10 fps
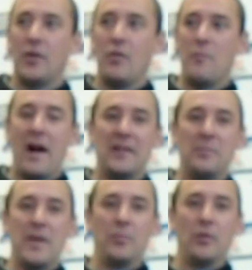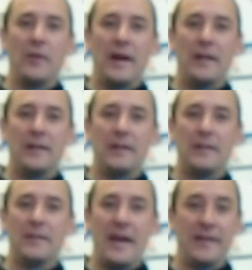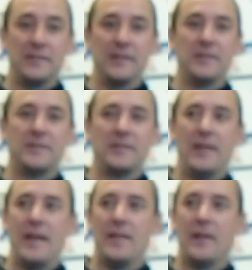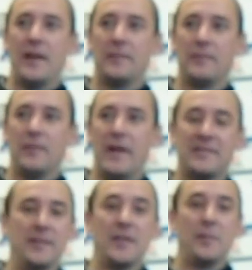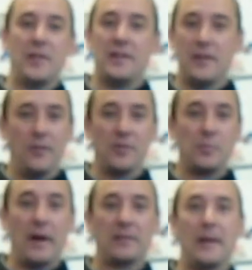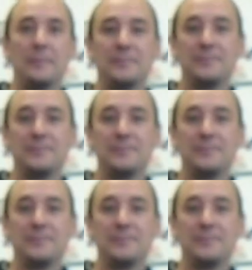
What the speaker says: reminding people that that exists and that's in them and they need to respect that.